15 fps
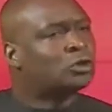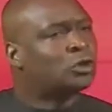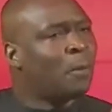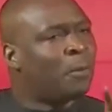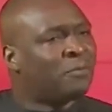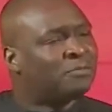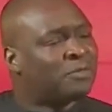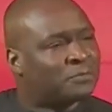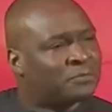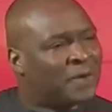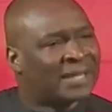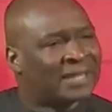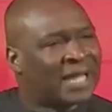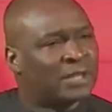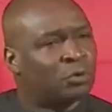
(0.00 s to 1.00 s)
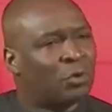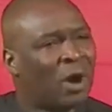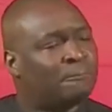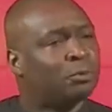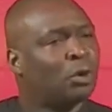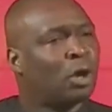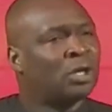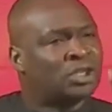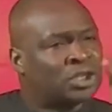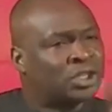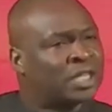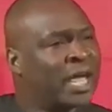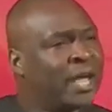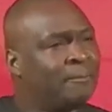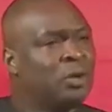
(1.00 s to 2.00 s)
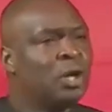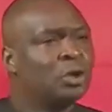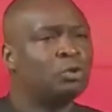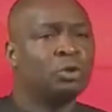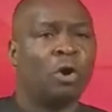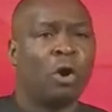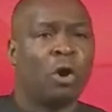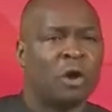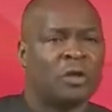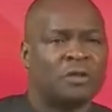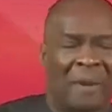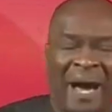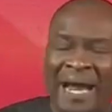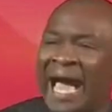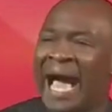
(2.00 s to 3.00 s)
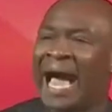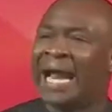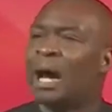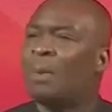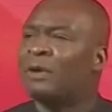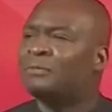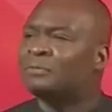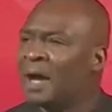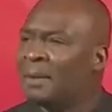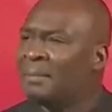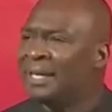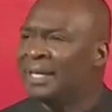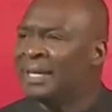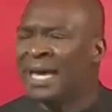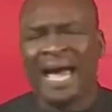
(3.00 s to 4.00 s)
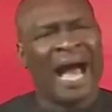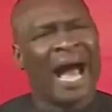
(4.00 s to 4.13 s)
top of the fact that you have brought shame to your husband and our family.